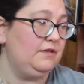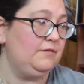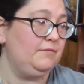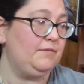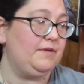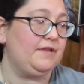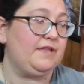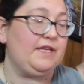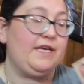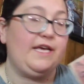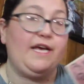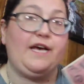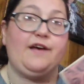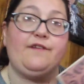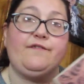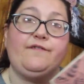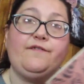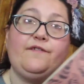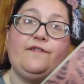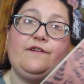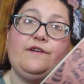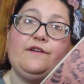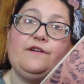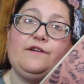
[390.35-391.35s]
They have
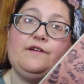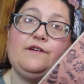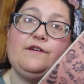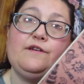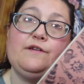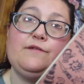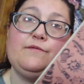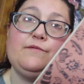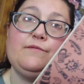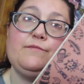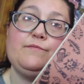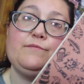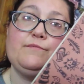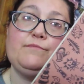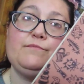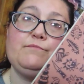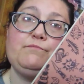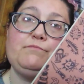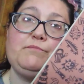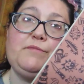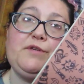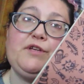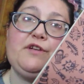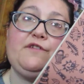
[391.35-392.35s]

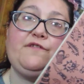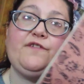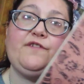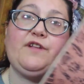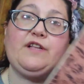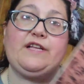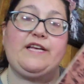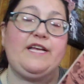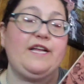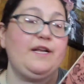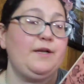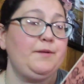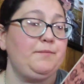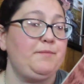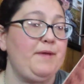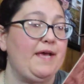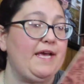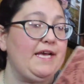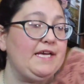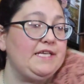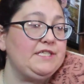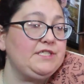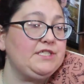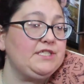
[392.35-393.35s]
beautiful end
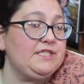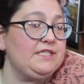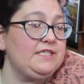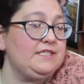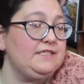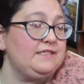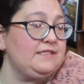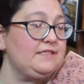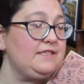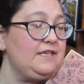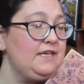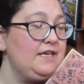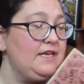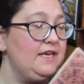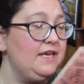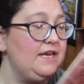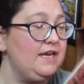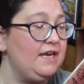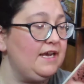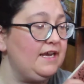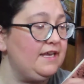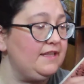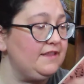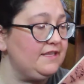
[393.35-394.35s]
pages,
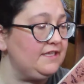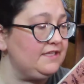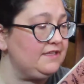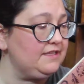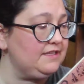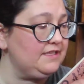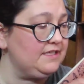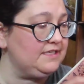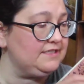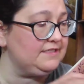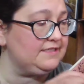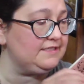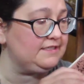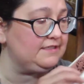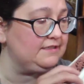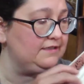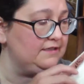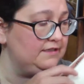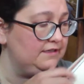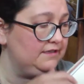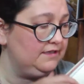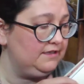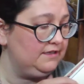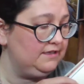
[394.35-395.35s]
and then these
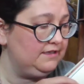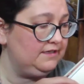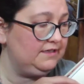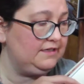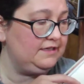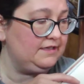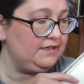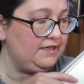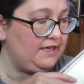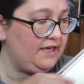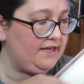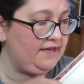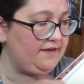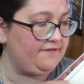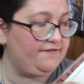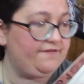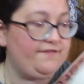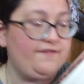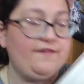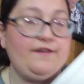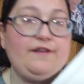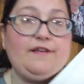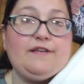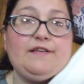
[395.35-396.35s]
kind of
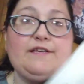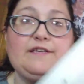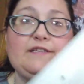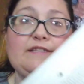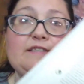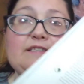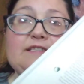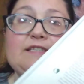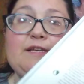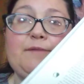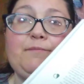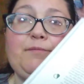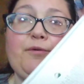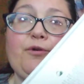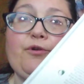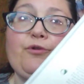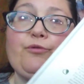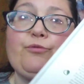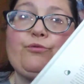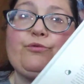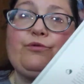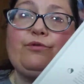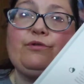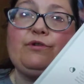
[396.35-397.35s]
simple,
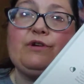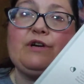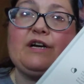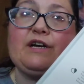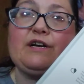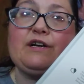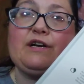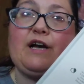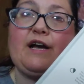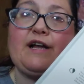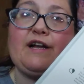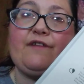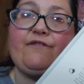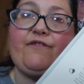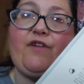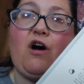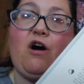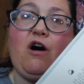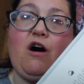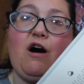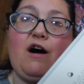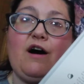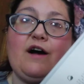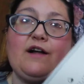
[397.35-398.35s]
kind of
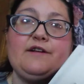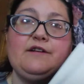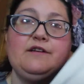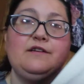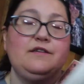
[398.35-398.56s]
odd